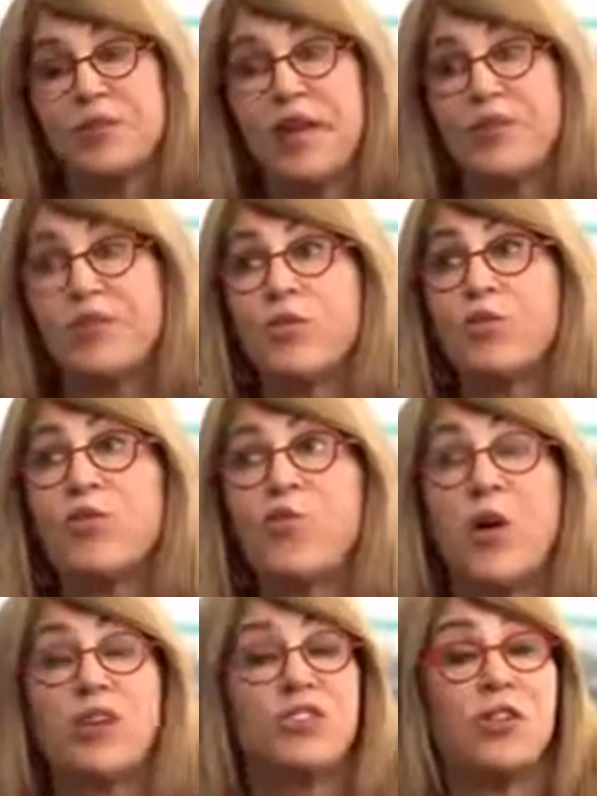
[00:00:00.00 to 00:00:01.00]
like
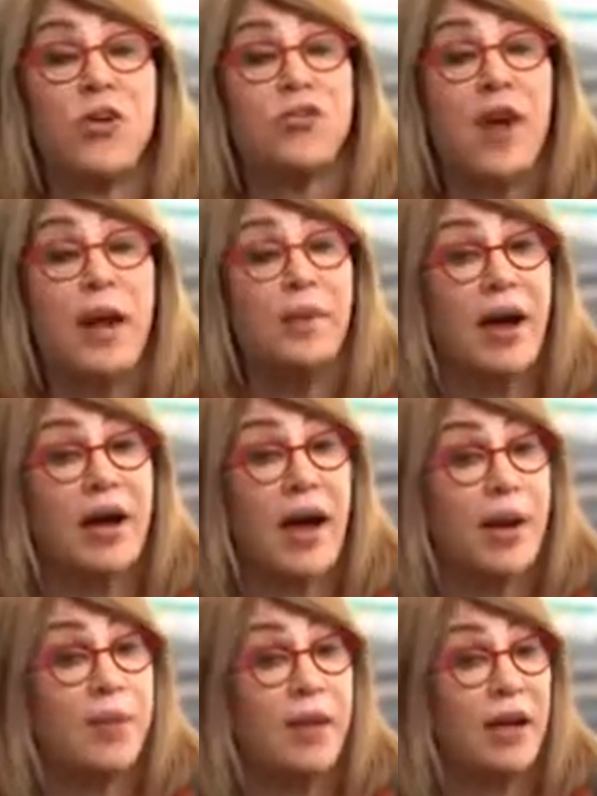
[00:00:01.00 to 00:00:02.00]
one is called Find My
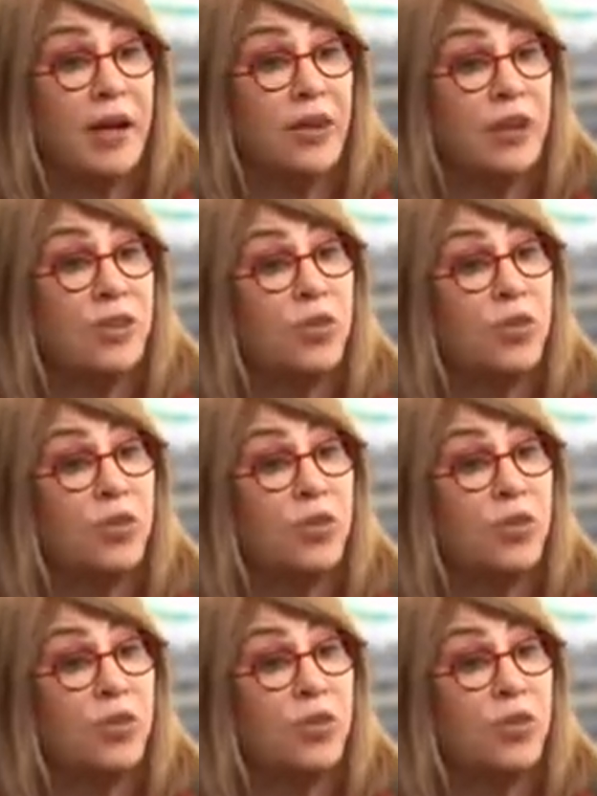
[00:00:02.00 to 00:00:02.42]
iPad.